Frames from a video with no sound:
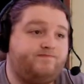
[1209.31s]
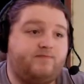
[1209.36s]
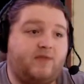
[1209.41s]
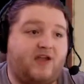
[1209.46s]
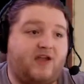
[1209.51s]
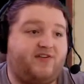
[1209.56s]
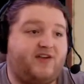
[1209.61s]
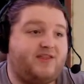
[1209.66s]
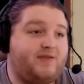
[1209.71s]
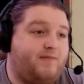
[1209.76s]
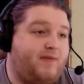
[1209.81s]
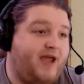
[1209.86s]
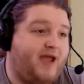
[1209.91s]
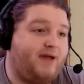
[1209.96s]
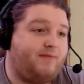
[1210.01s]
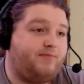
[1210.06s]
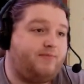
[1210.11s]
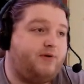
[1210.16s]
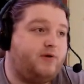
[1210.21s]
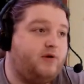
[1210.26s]
I found the
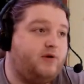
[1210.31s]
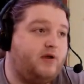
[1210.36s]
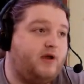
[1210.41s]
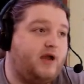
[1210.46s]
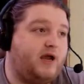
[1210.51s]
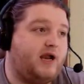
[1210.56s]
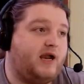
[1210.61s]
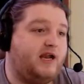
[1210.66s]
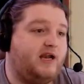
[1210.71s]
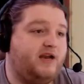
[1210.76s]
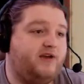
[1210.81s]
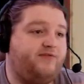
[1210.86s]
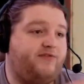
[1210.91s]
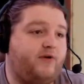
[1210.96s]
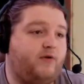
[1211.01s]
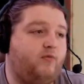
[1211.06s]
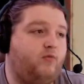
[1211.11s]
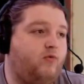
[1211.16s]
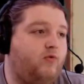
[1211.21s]
map, and I need to find